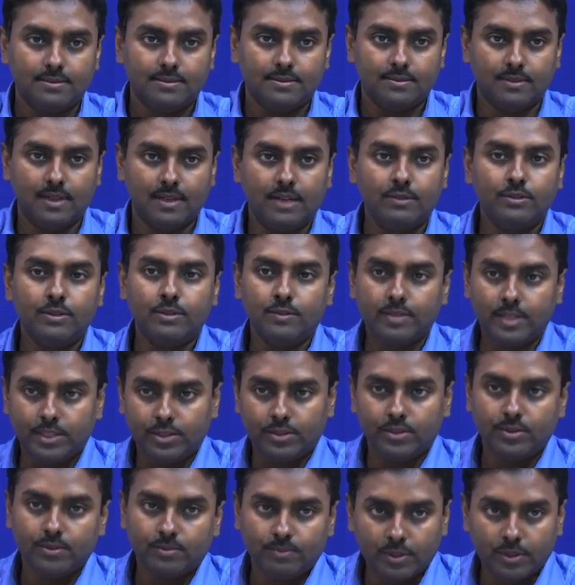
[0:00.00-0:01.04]
where we wish
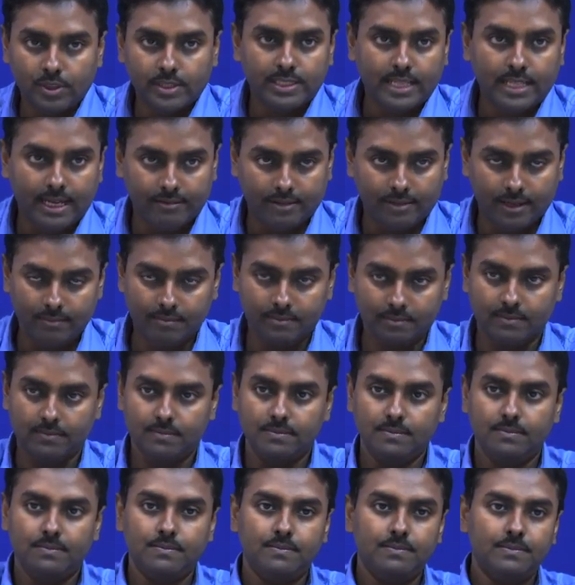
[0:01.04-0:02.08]
to put the FM
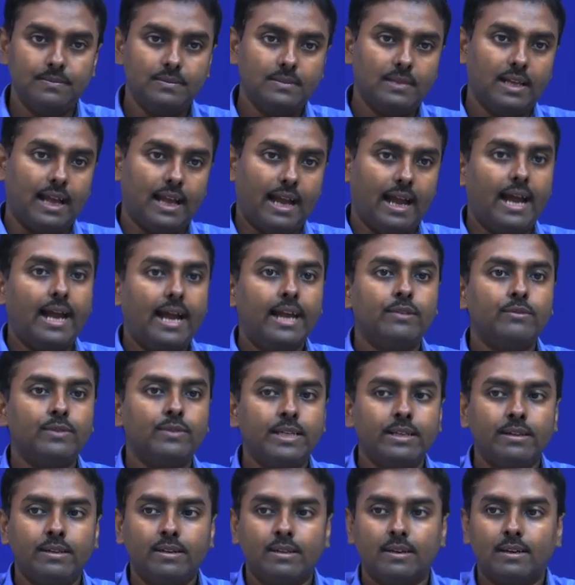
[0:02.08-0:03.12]
and
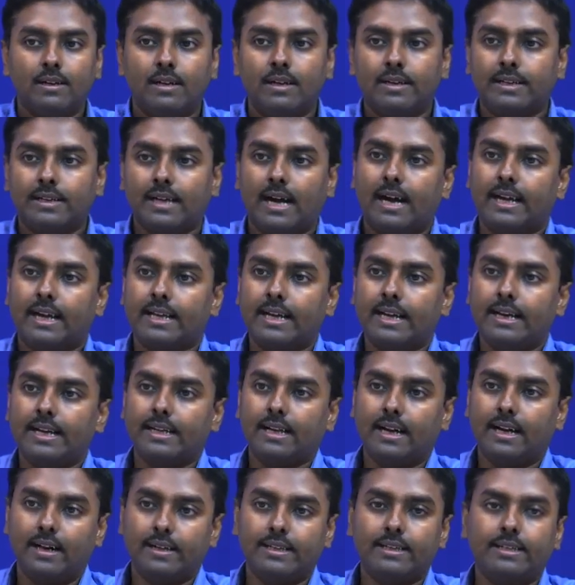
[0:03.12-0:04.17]
we target
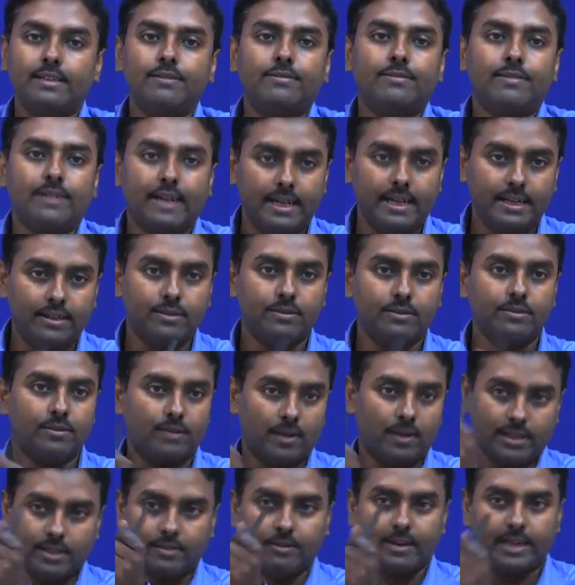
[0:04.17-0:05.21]
a different
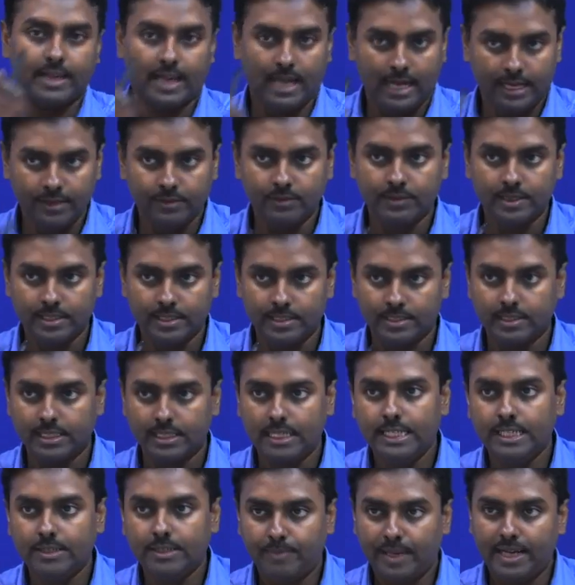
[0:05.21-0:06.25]
whatever I wish
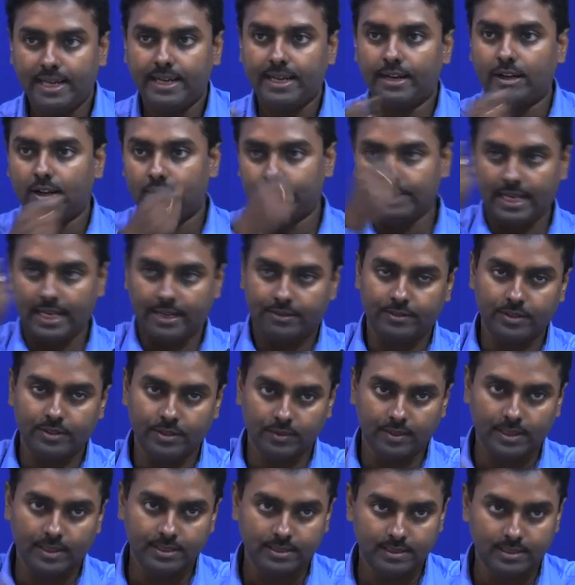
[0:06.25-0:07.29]
independent of that
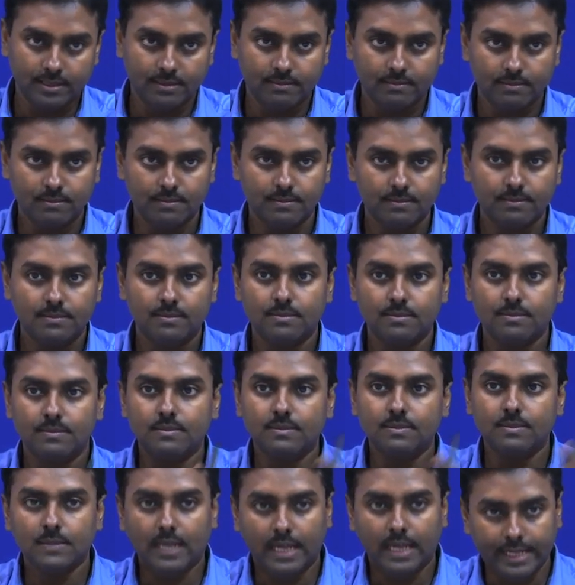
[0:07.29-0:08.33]
frequency,
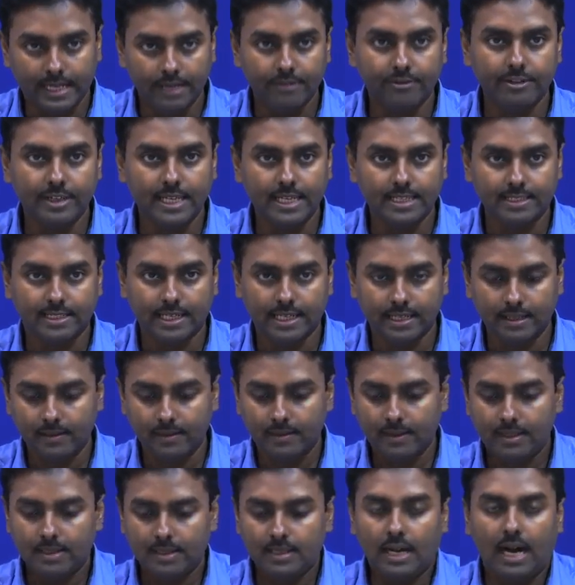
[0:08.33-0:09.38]
a deviation,
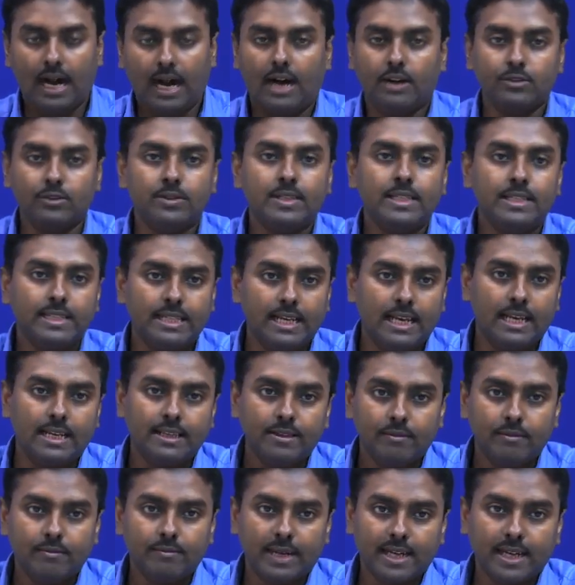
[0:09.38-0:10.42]
how do we
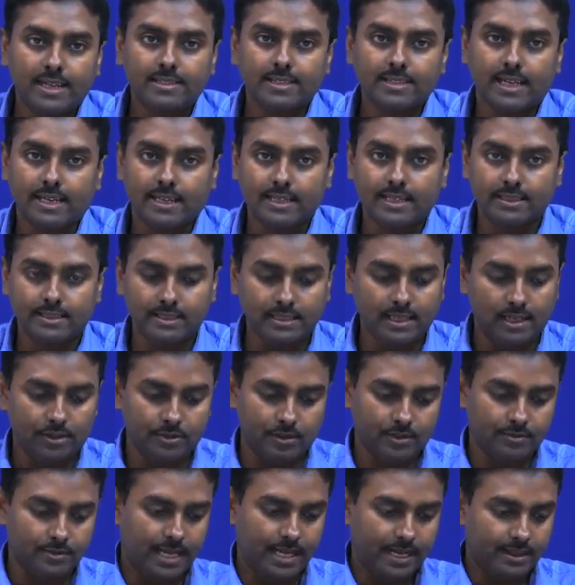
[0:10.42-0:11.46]
really make a circuitry out
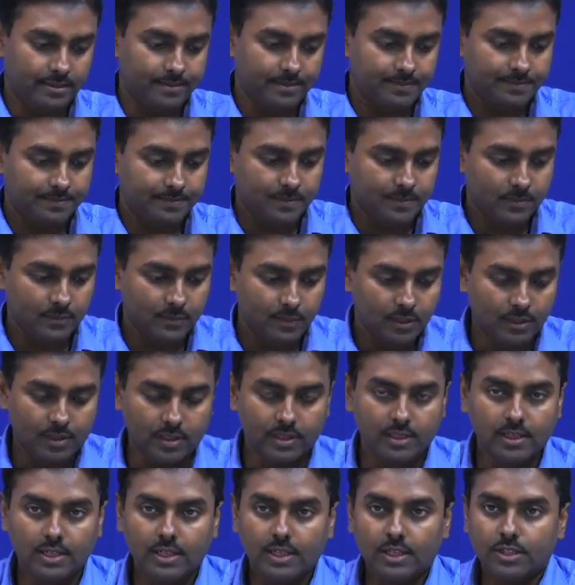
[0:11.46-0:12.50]
of that. Okay.
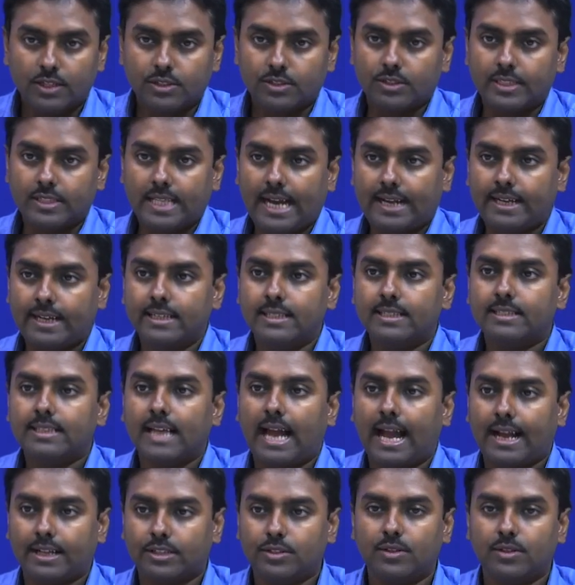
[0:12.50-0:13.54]
So, that is
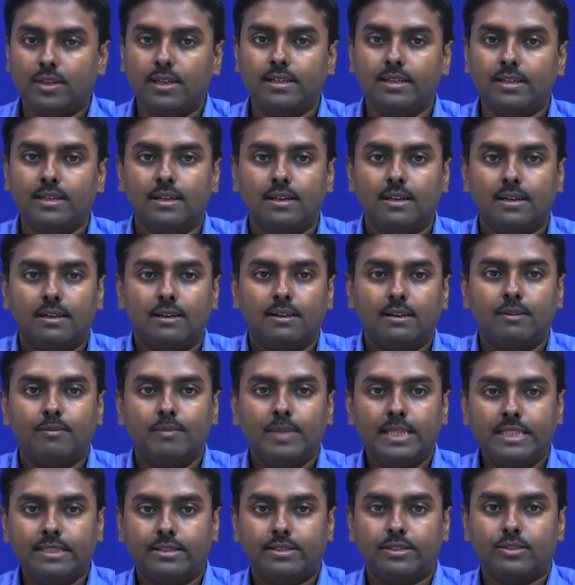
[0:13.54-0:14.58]
actually
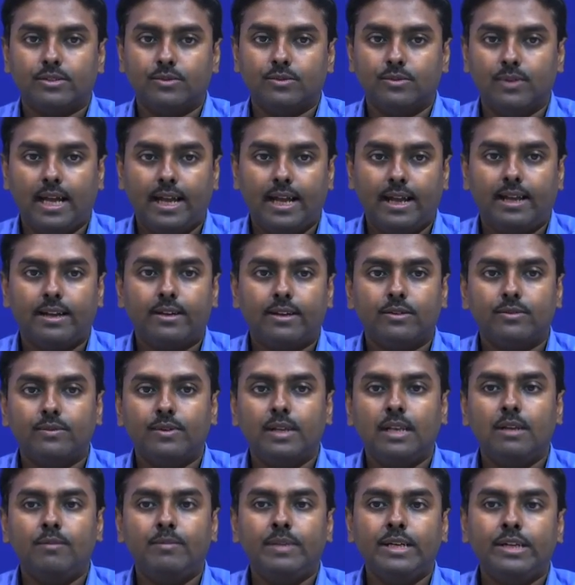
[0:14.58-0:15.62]
means where we
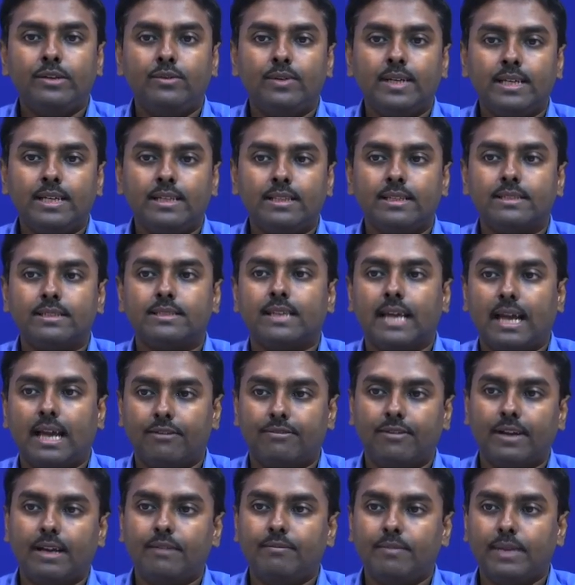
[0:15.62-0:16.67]
will be doing this
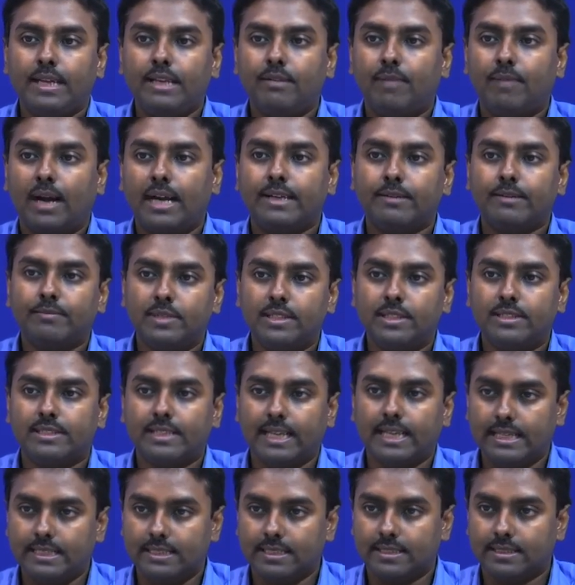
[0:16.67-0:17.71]
FM in multiple
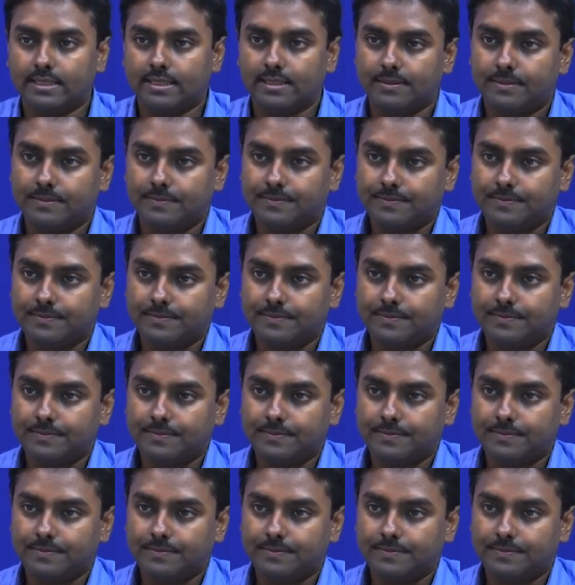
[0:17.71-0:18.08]
stages,